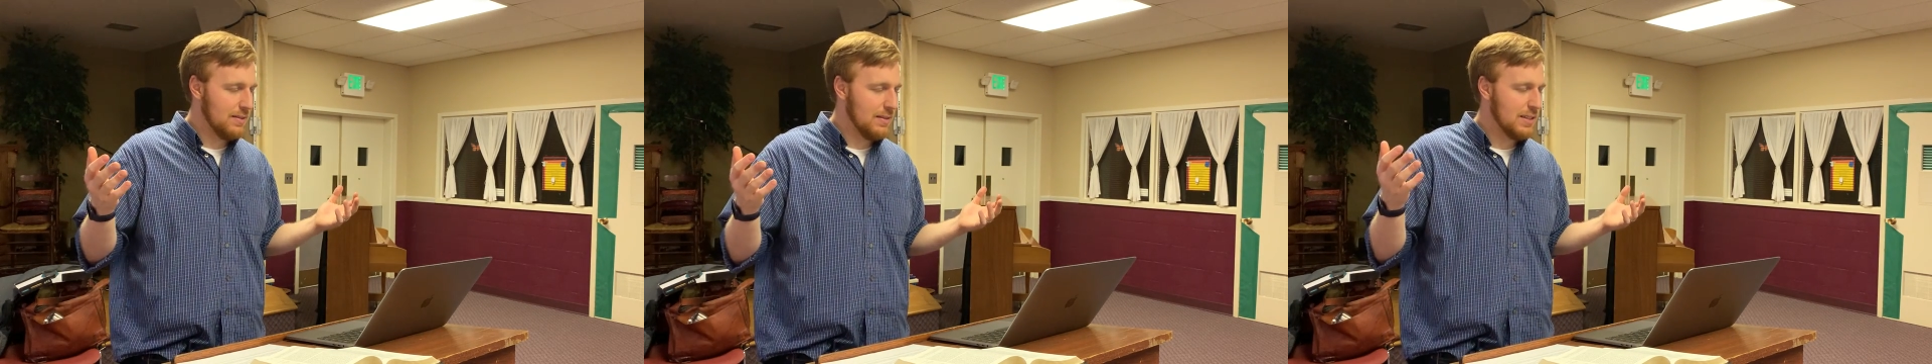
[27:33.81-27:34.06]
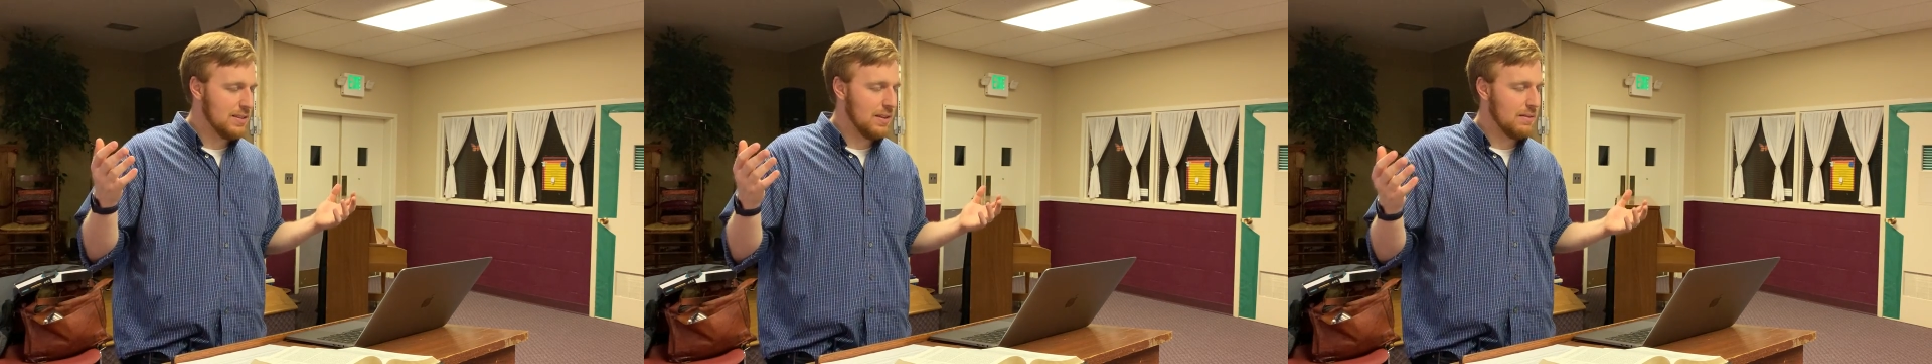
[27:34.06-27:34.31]

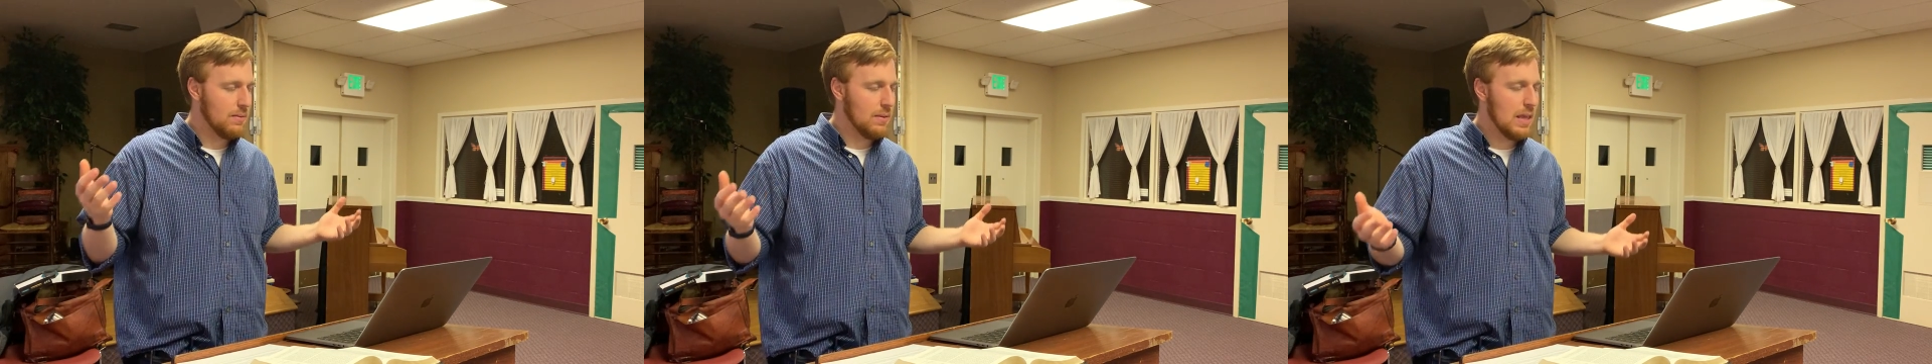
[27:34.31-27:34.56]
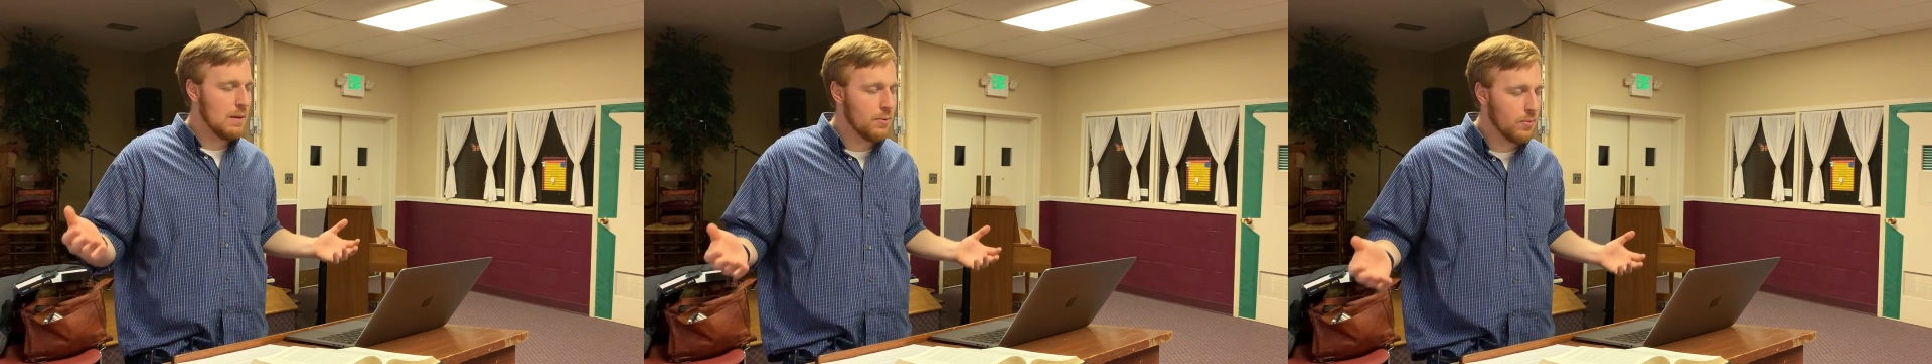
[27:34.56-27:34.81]
That's the
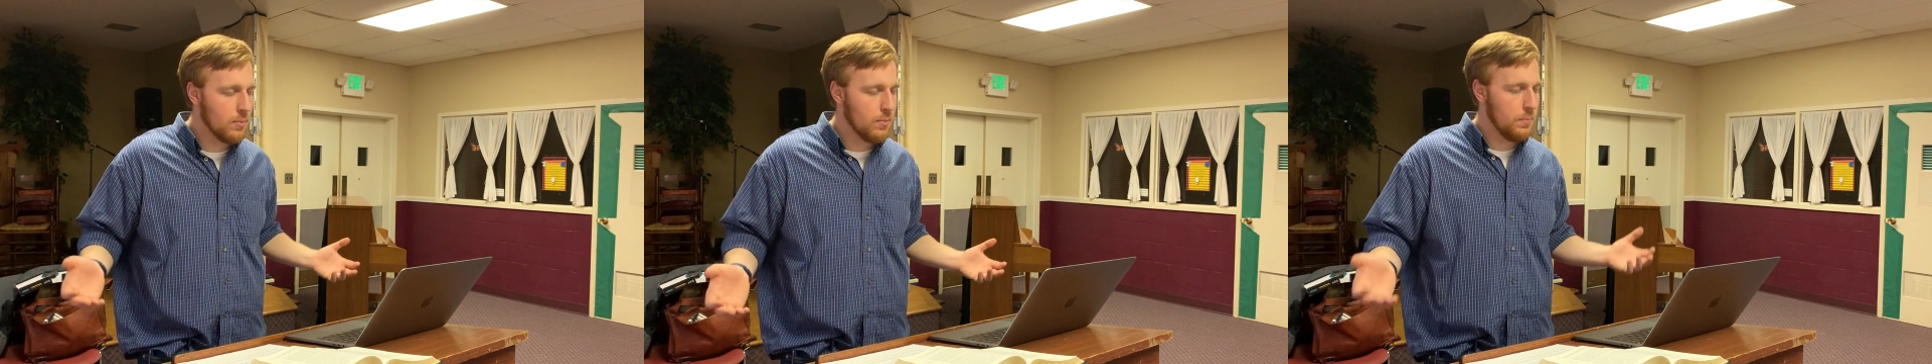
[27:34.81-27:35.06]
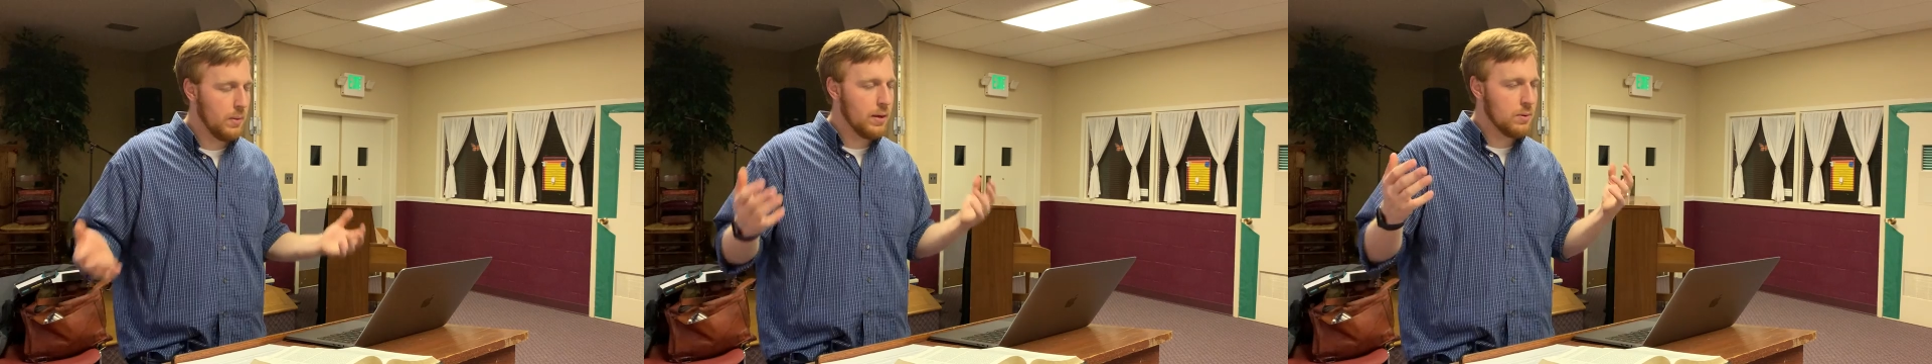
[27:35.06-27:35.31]
Hebrew
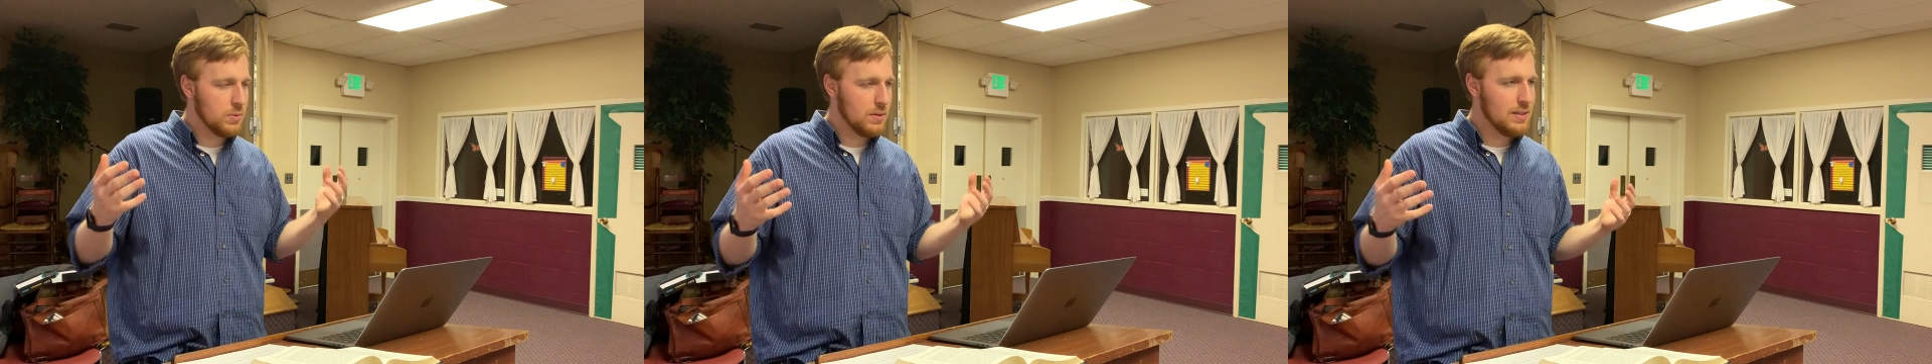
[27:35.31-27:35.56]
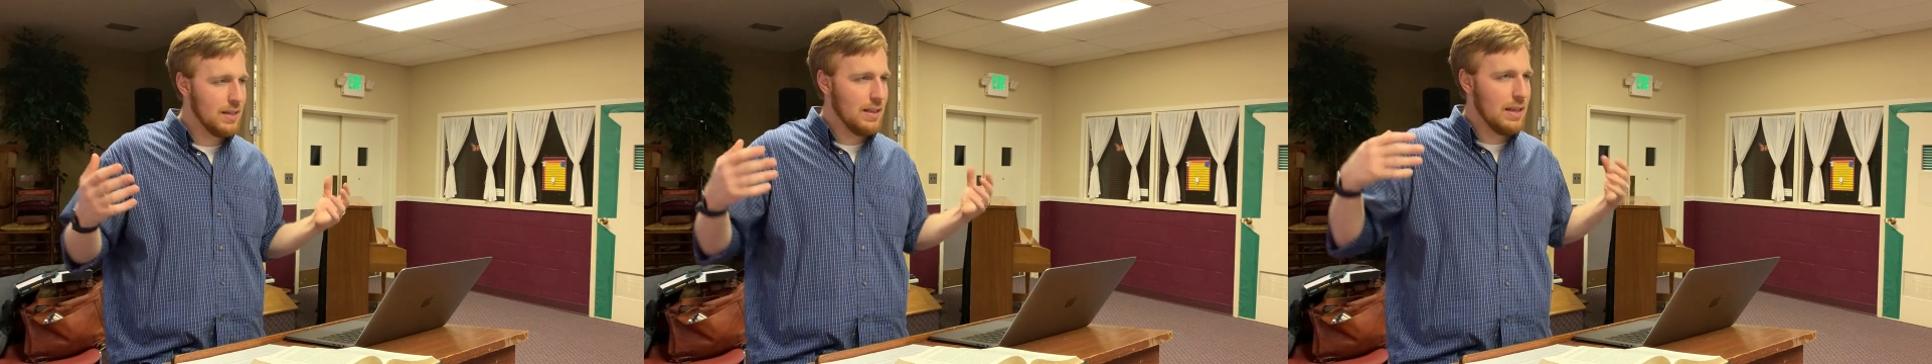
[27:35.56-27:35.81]
language
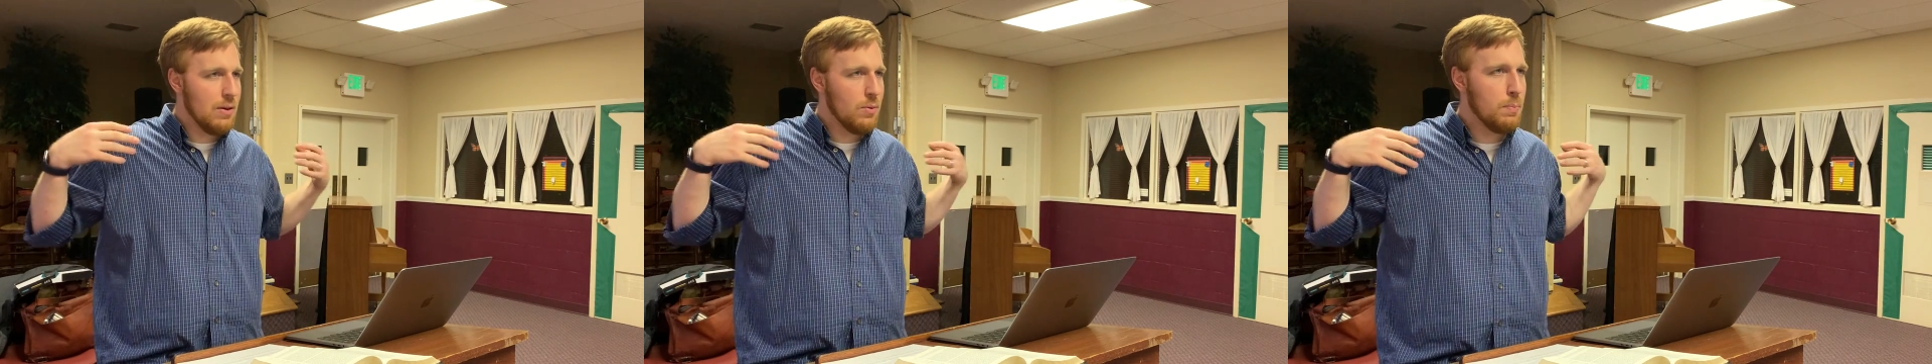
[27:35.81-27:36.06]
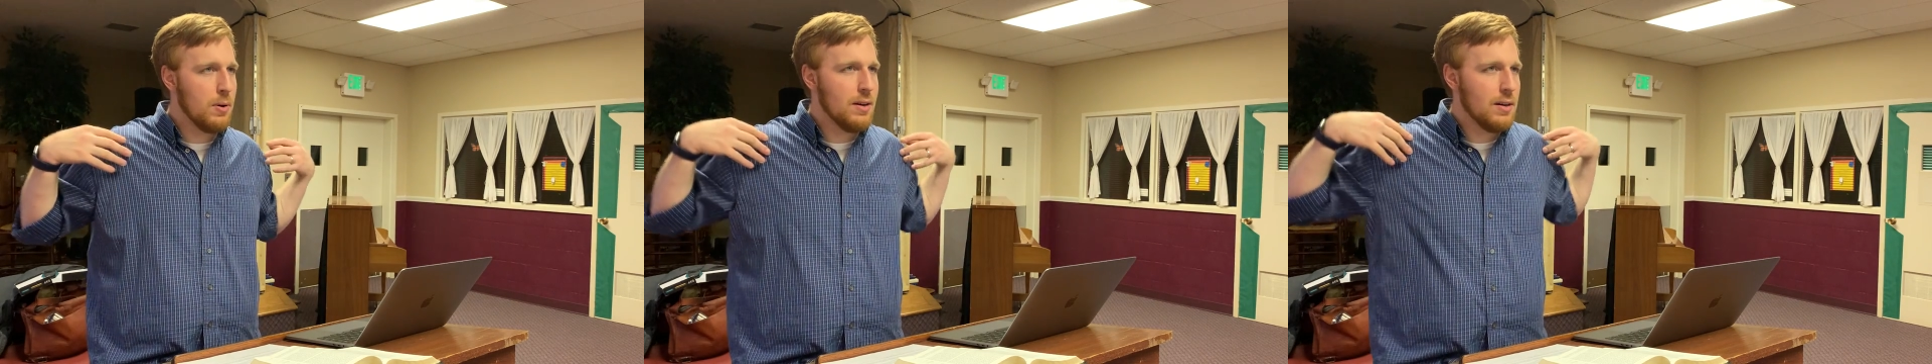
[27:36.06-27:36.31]
was saying, that he
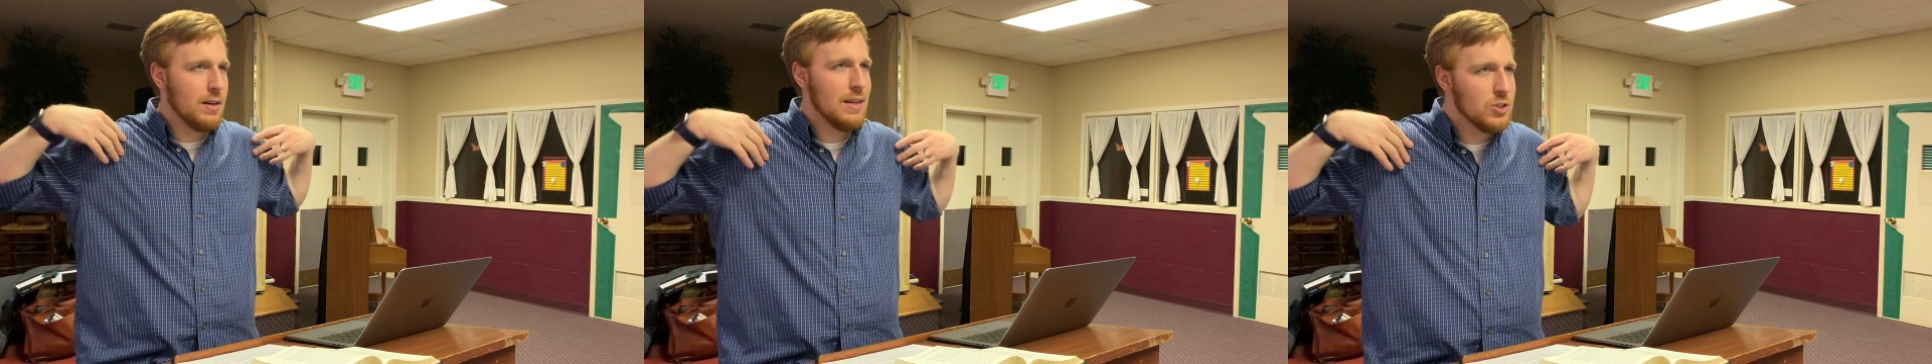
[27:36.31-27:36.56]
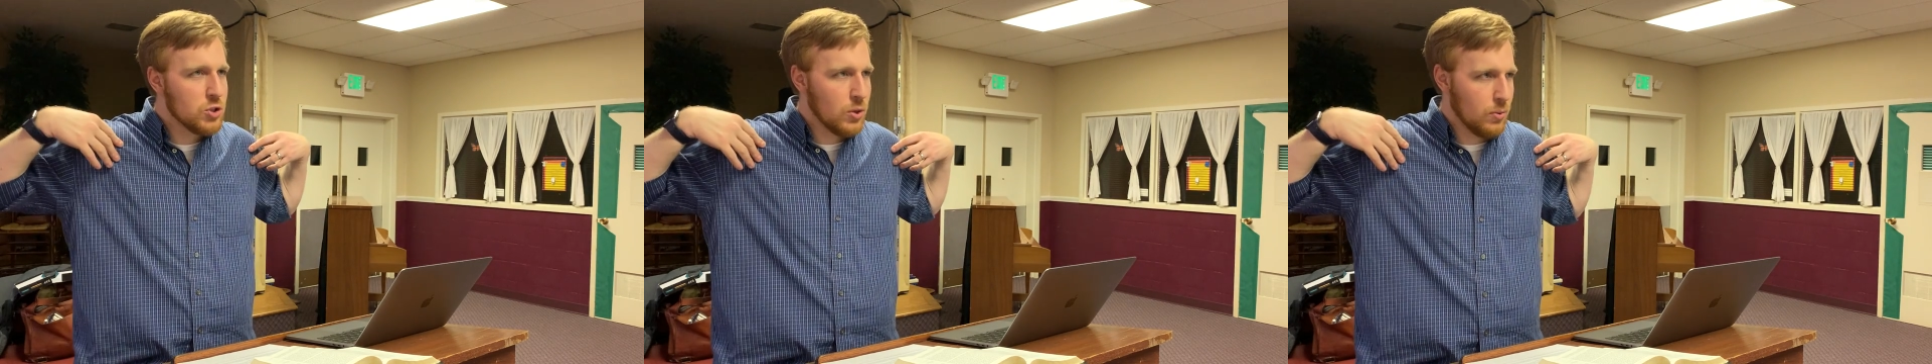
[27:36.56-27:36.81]
would put it on
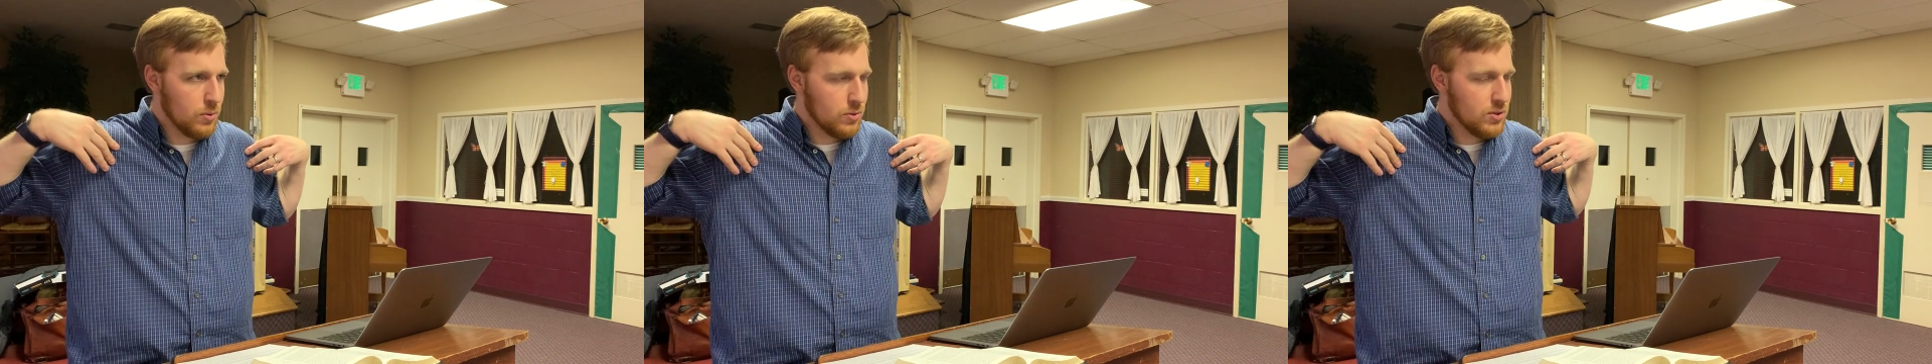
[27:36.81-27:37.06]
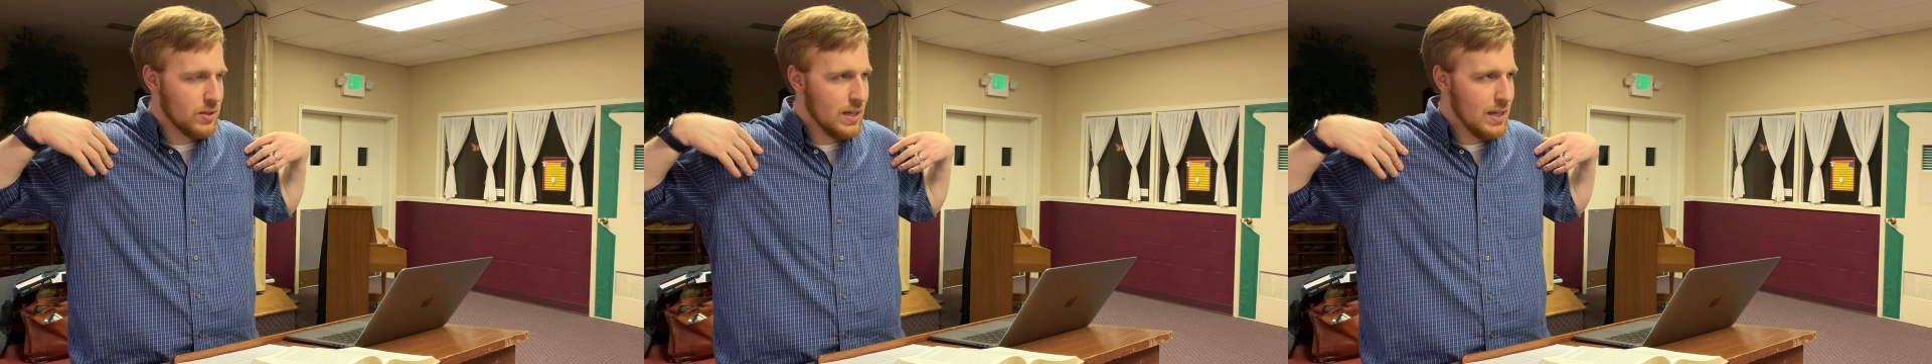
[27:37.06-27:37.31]
his
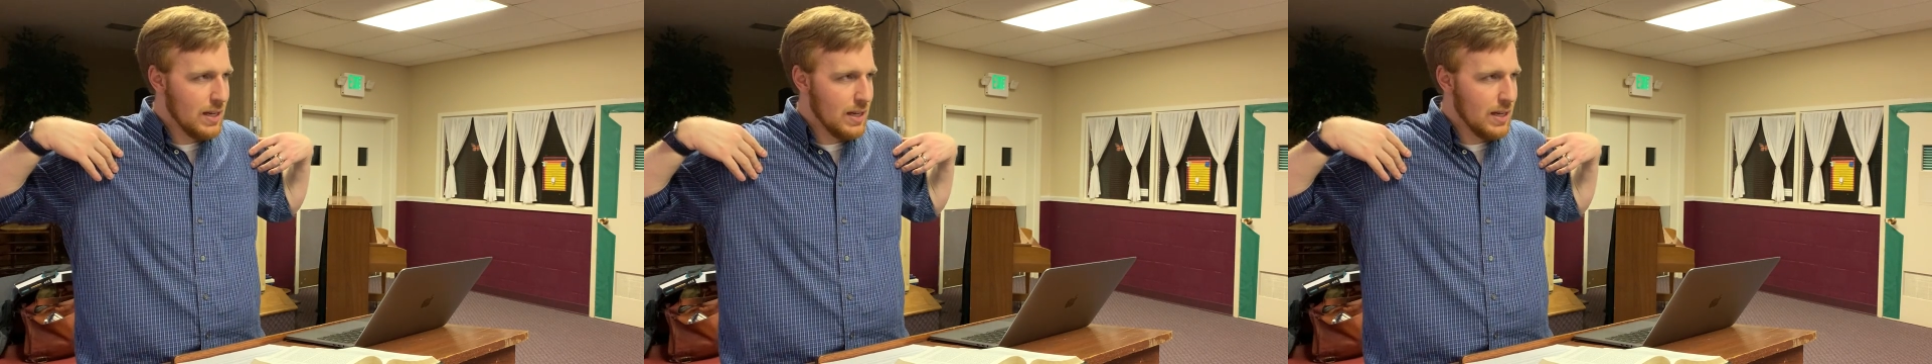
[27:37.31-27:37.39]
shoulders